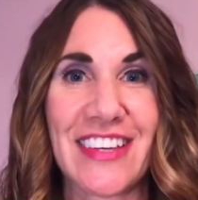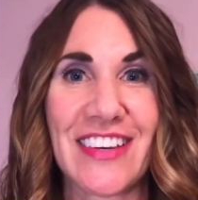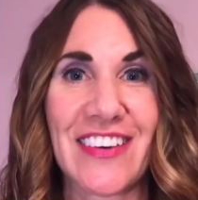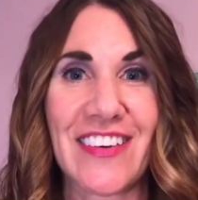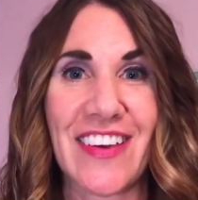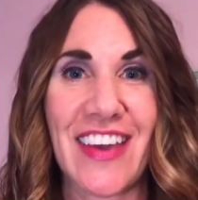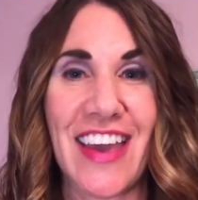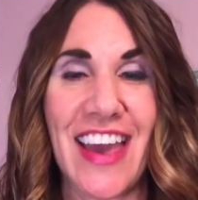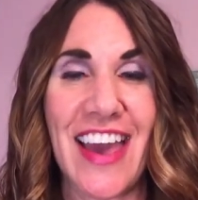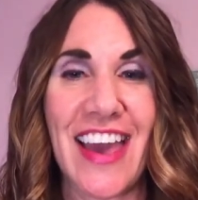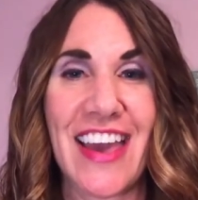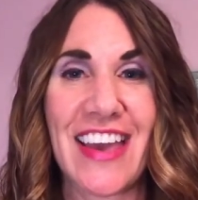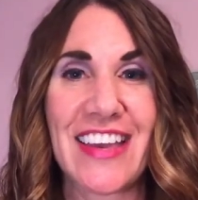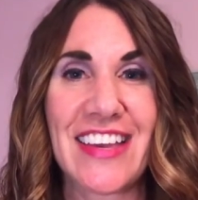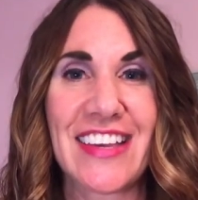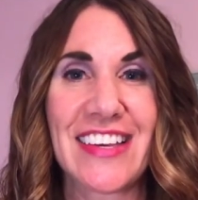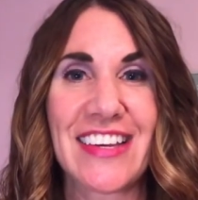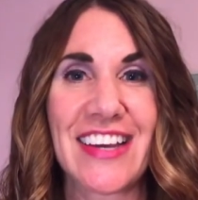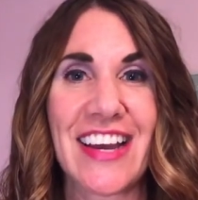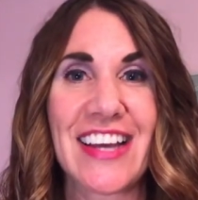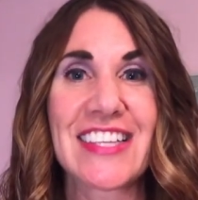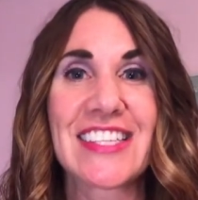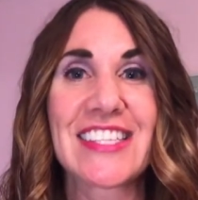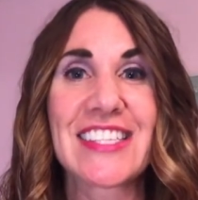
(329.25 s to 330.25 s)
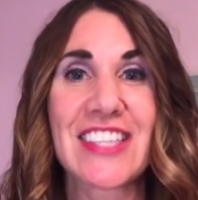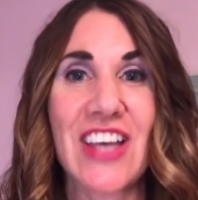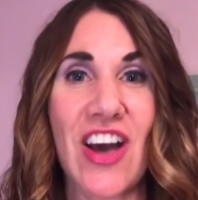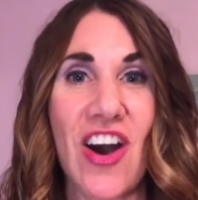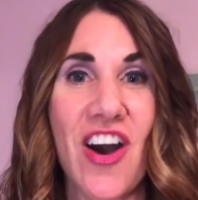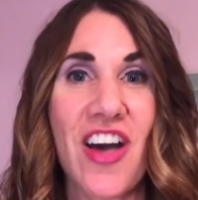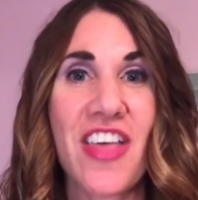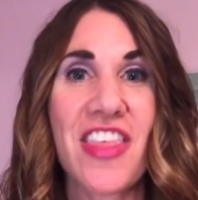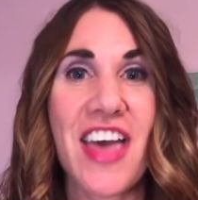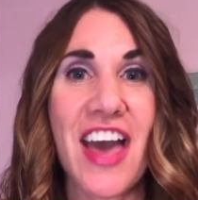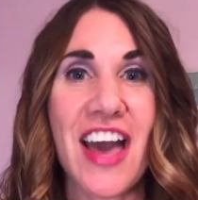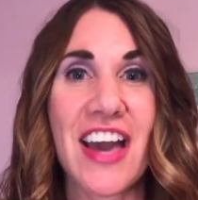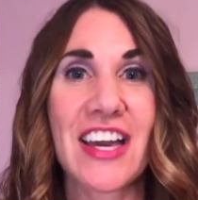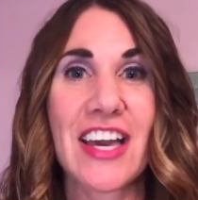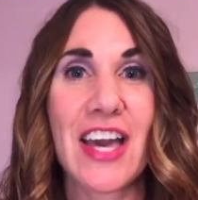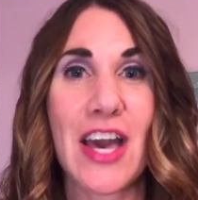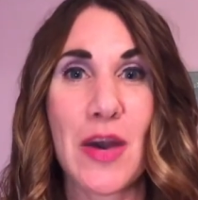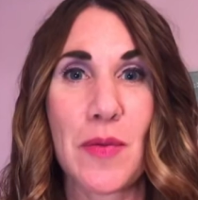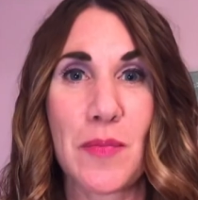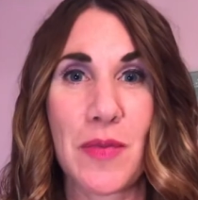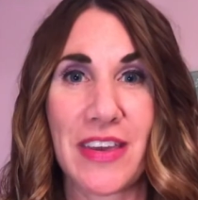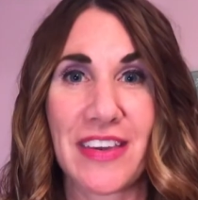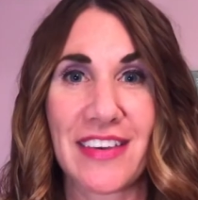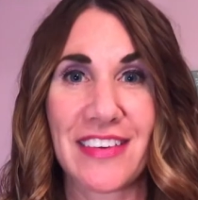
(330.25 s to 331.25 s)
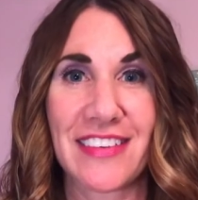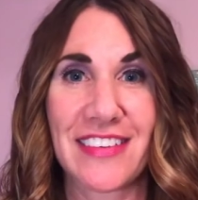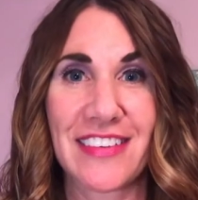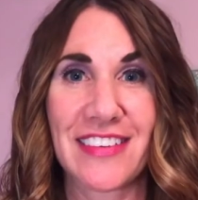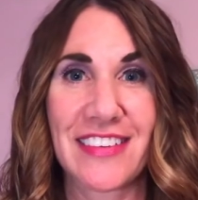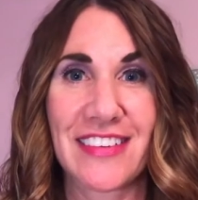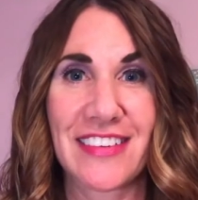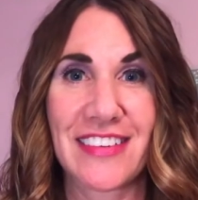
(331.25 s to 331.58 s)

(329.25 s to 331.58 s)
Okay, I saw that coming.